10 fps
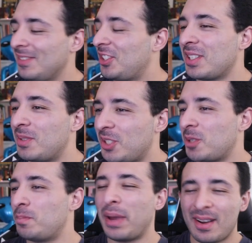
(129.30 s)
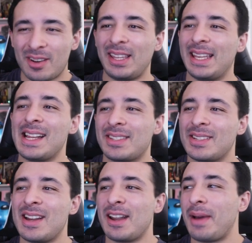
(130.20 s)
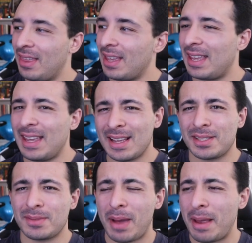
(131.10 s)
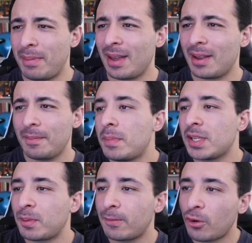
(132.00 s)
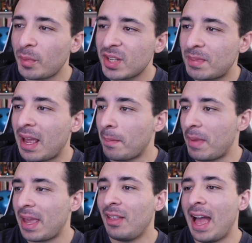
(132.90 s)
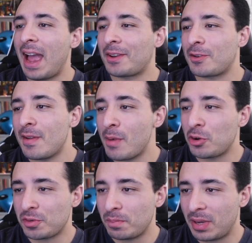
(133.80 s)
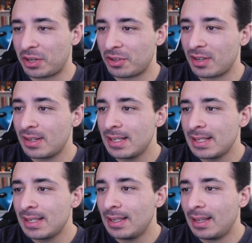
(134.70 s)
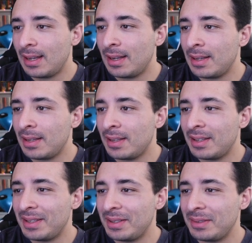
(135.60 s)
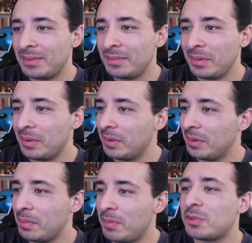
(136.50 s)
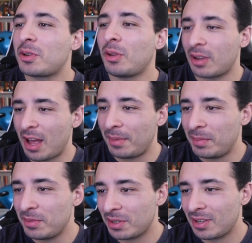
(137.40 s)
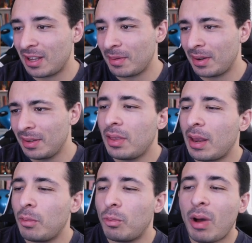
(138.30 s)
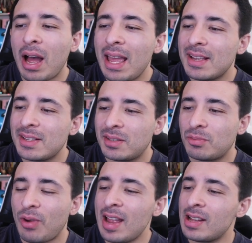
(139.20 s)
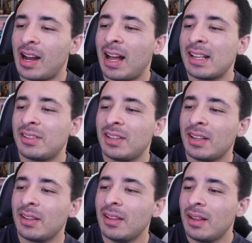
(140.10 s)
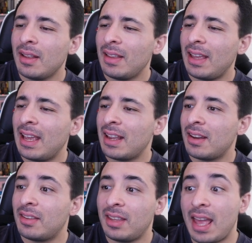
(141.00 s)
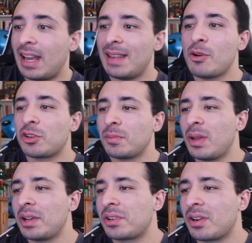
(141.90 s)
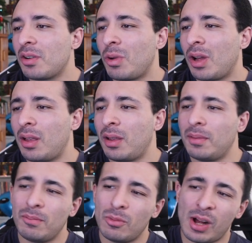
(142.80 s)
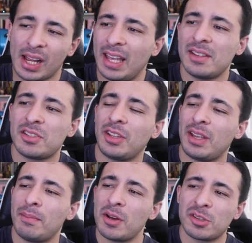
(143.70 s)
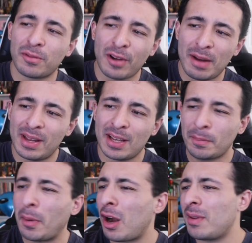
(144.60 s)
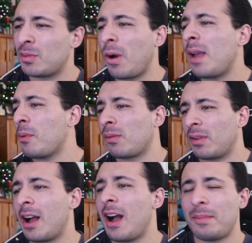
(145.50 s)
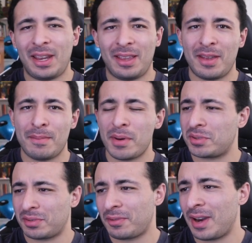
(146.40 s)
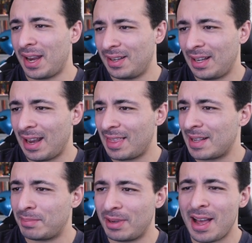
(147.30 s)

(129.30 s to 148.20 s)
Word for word: just just barely gets on him. I think he has my pick. Best performance by a male actor in motion picture. Um, musical or comedy? Musical. Comedy. Like, why is Ryan Gosling in the any motion picture while Joaquin's only in Beau's Afraid? Because Barbie is way more of a comedy than Beau's Afraid. Like, let's be